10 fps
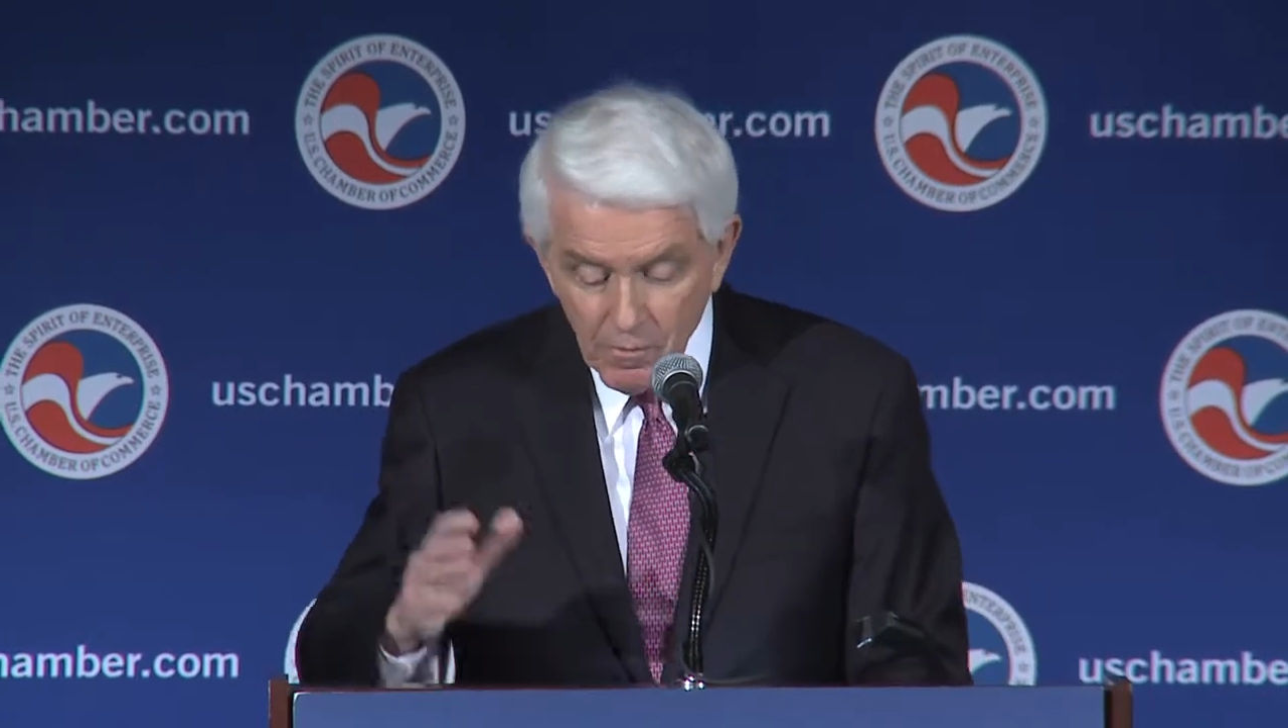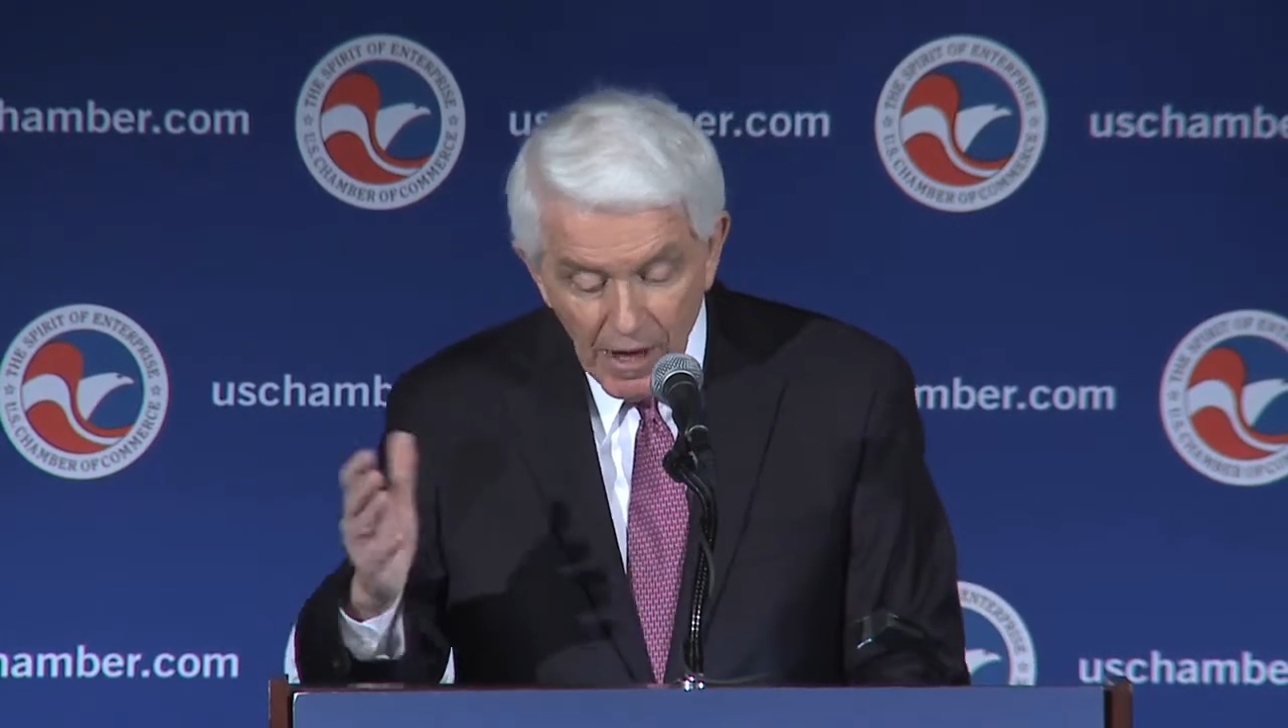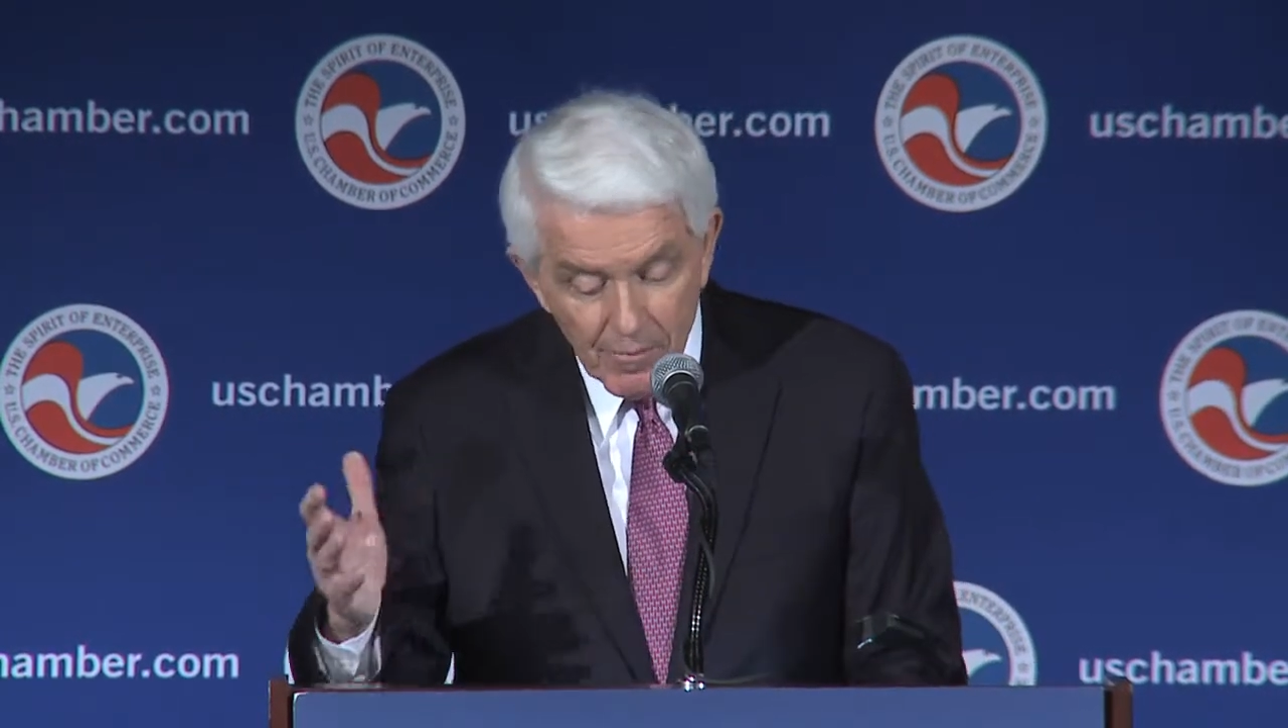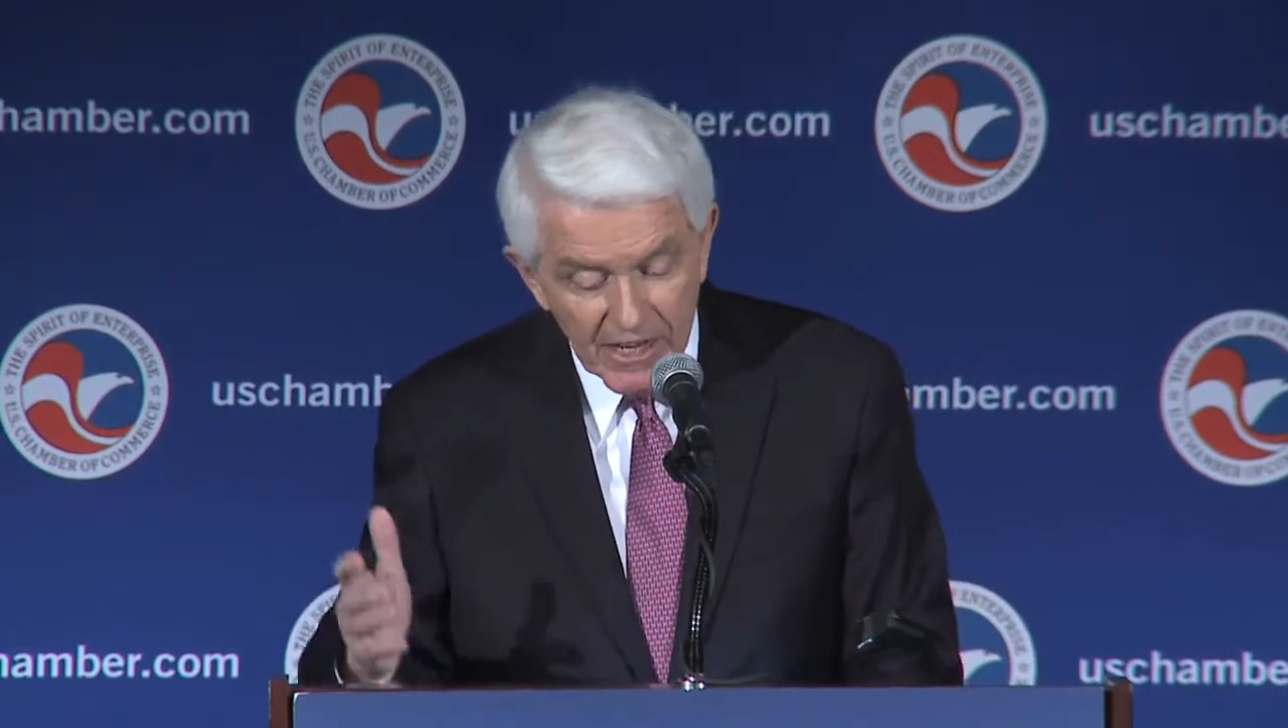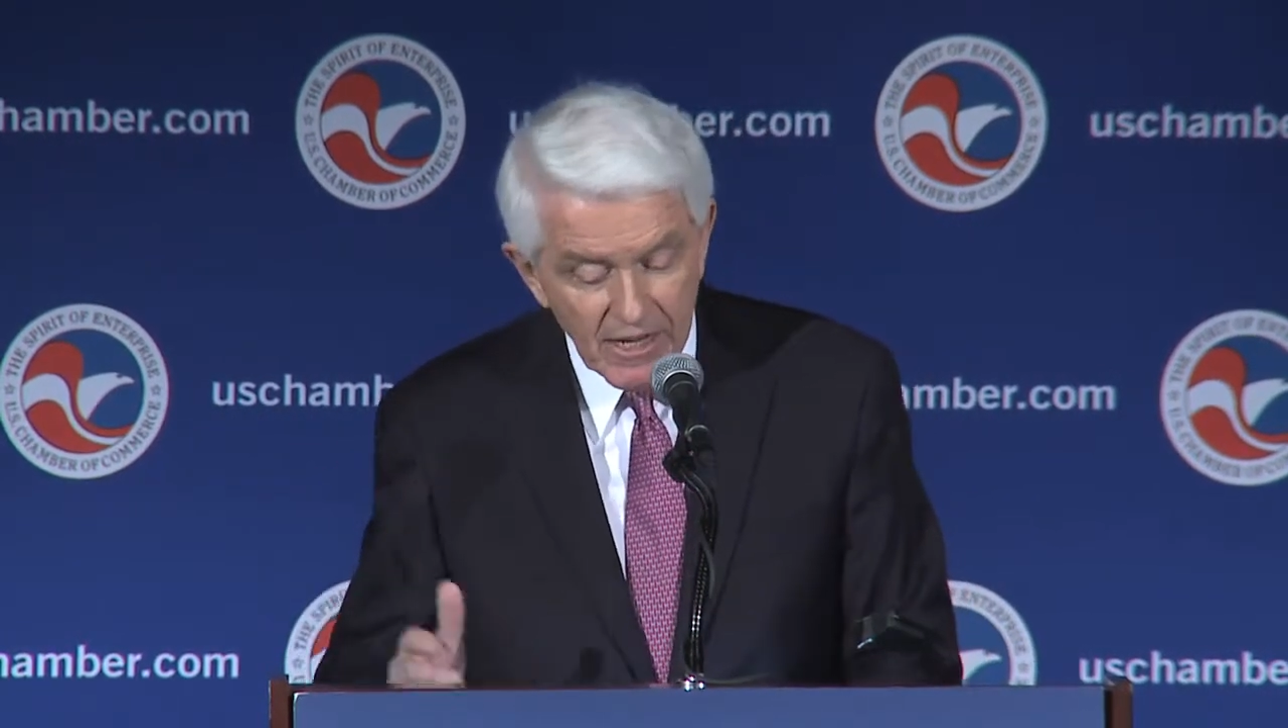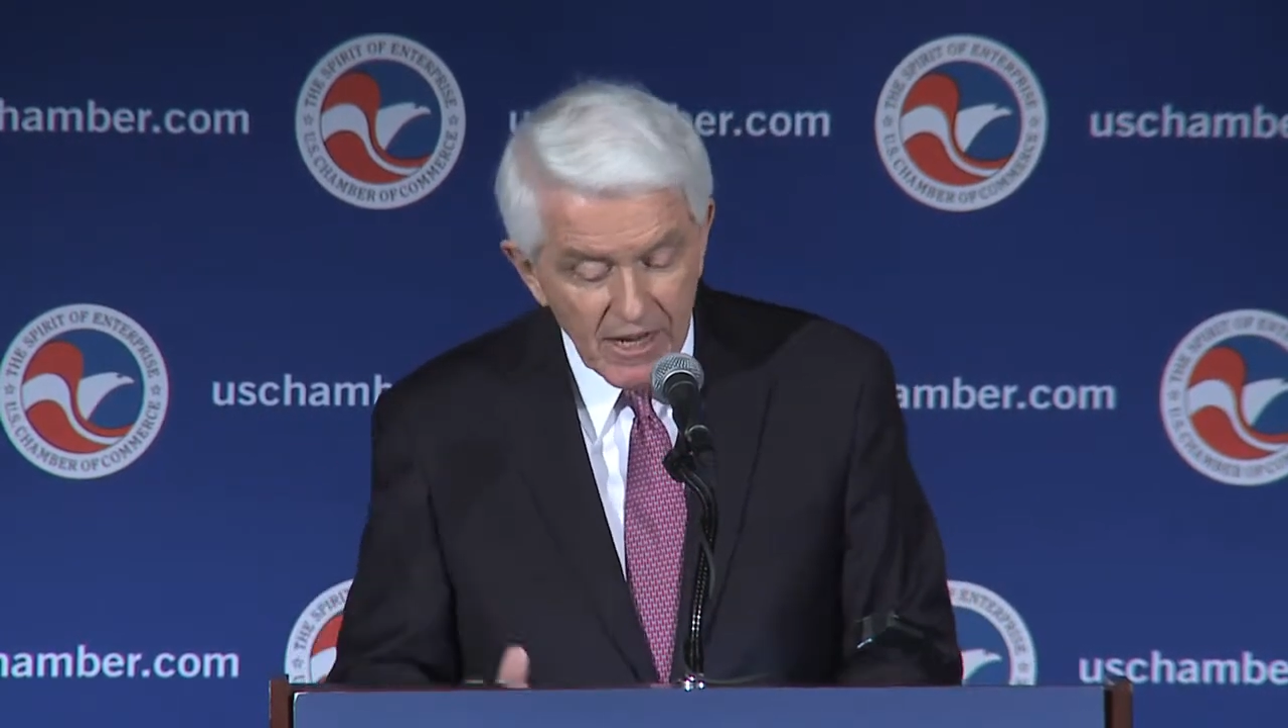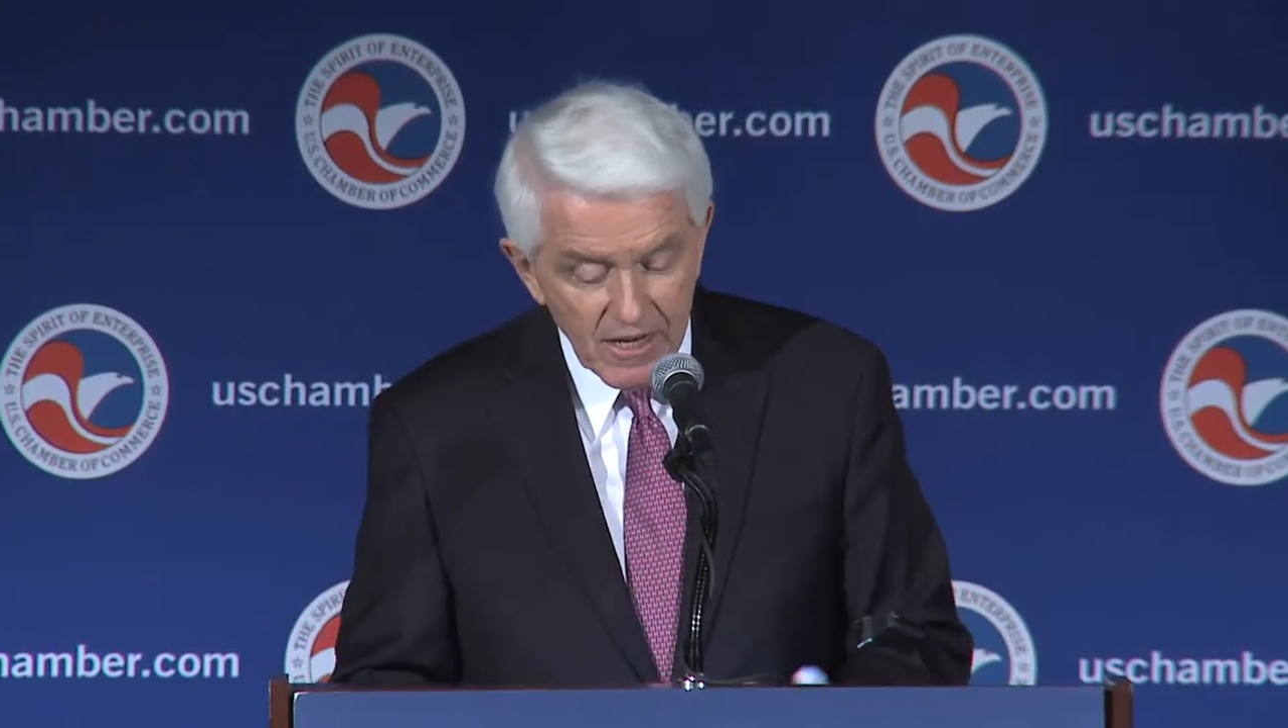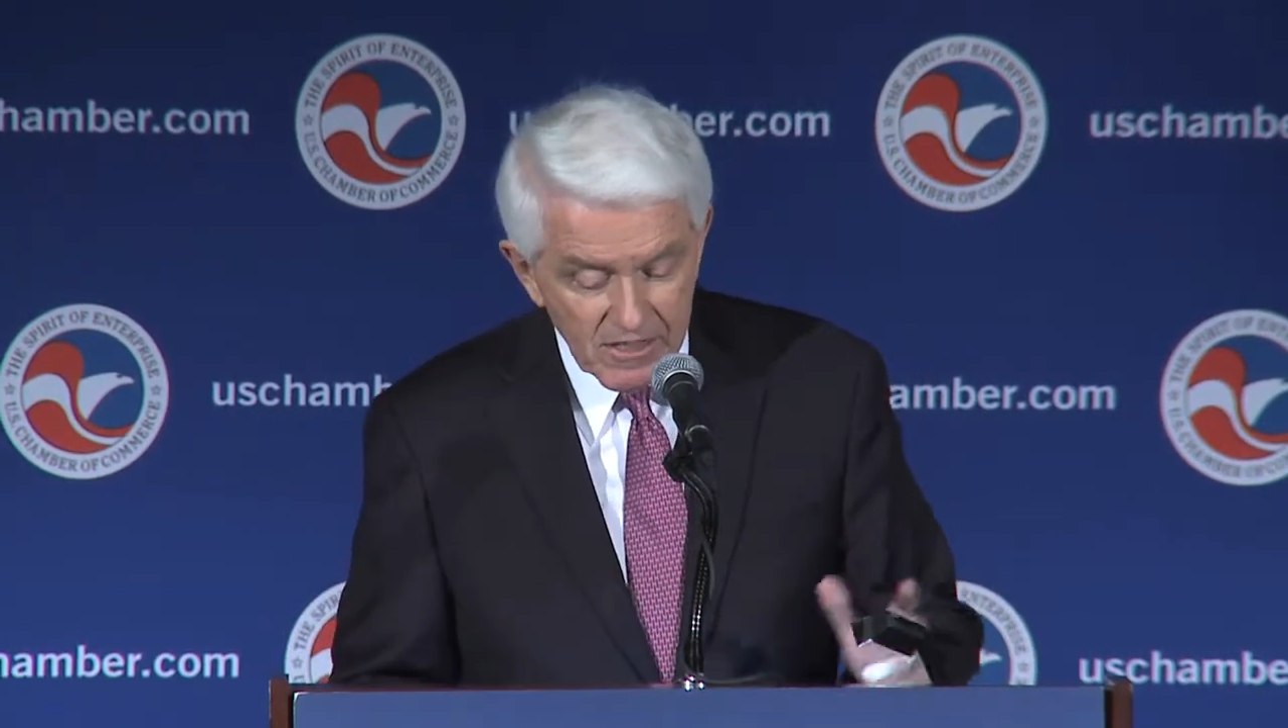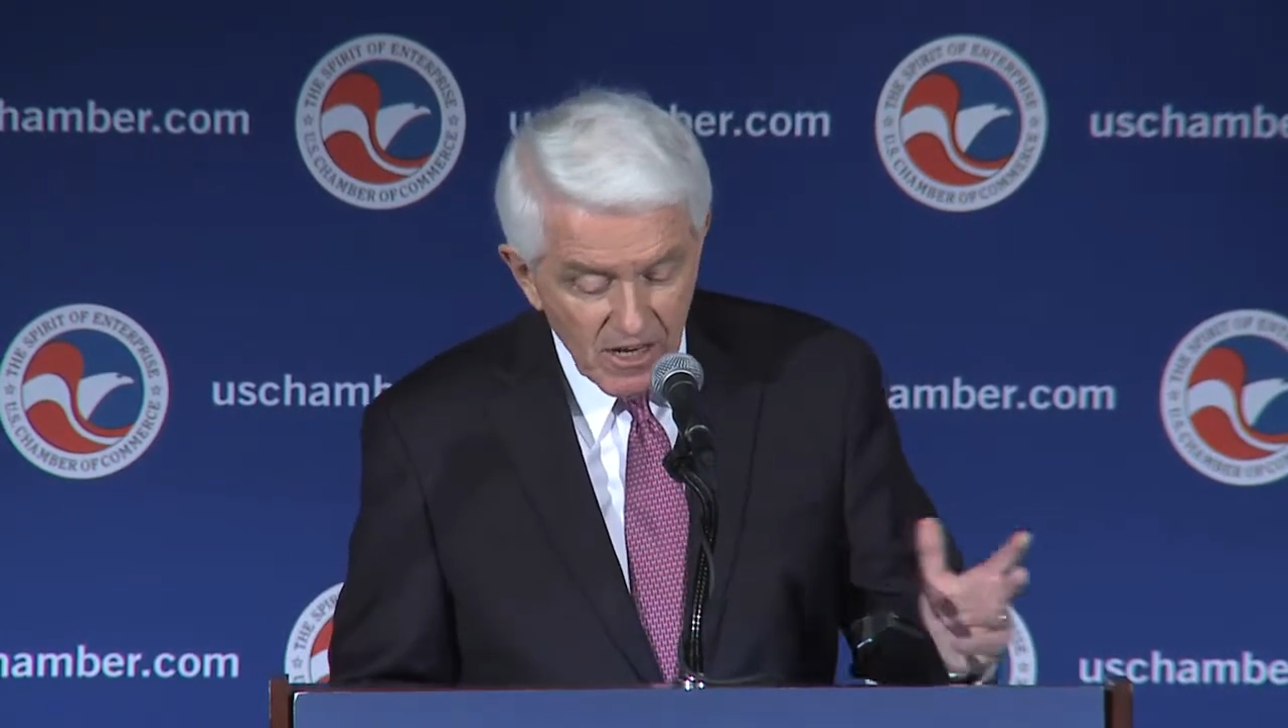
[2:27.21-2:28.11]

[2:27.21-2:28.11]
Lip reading: Obamacare,